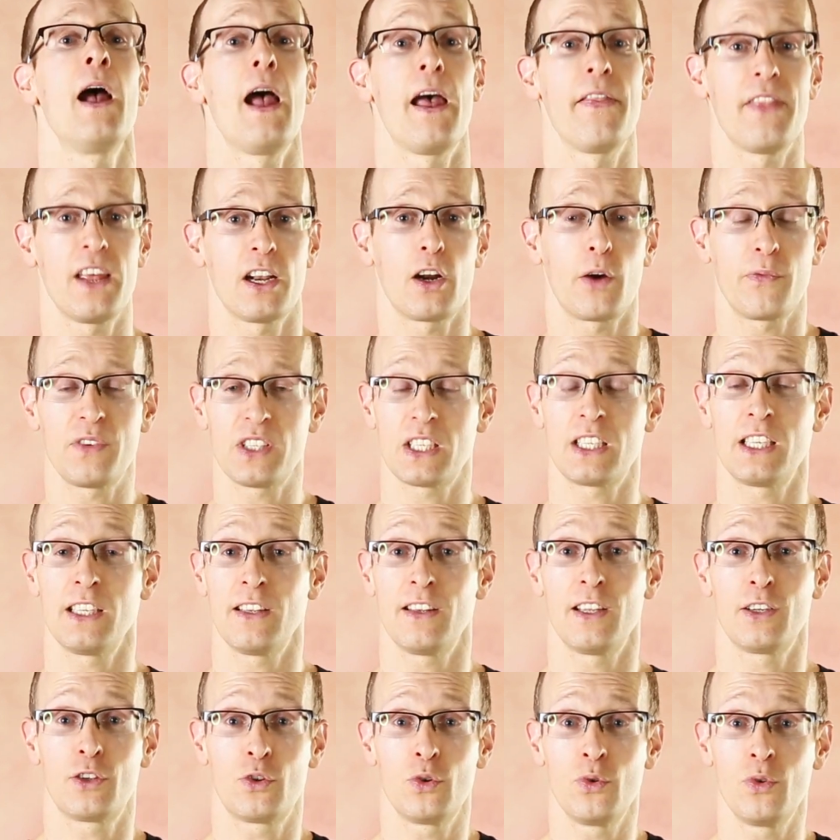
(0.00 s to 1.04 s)
And then obviously
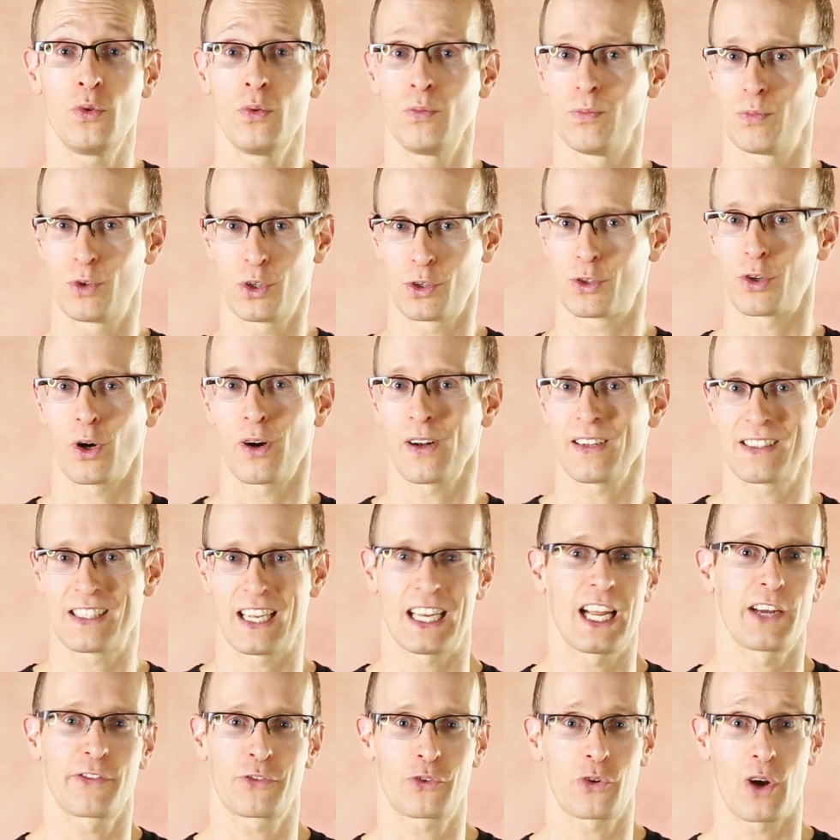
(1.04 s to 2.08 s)
the two tutorials
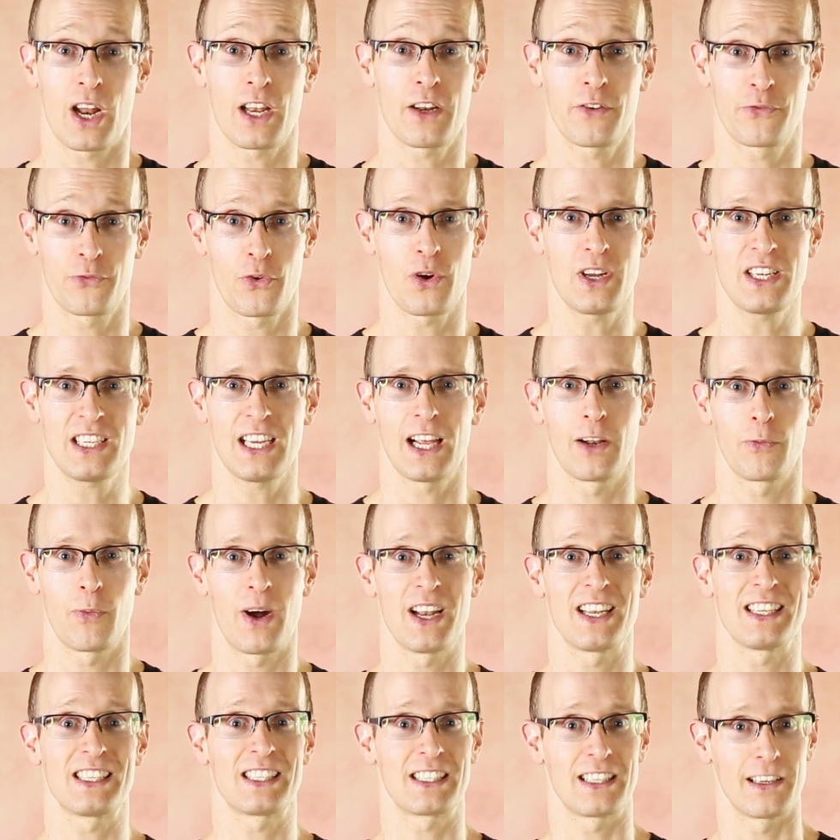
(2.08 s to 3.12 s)
that I've created for Intel.
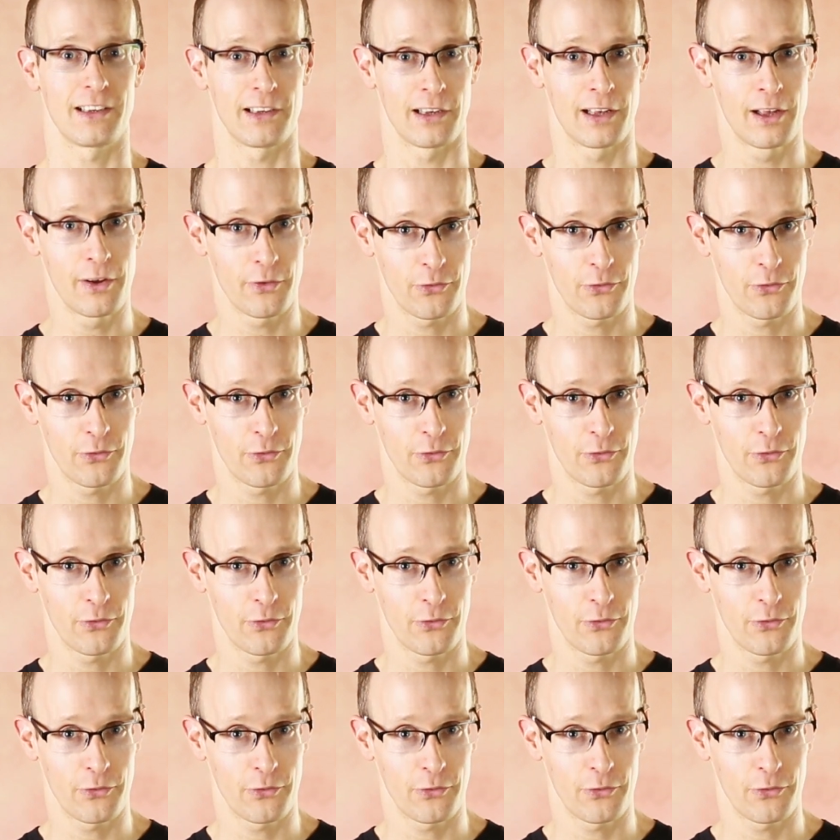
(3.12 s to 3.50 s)
One is the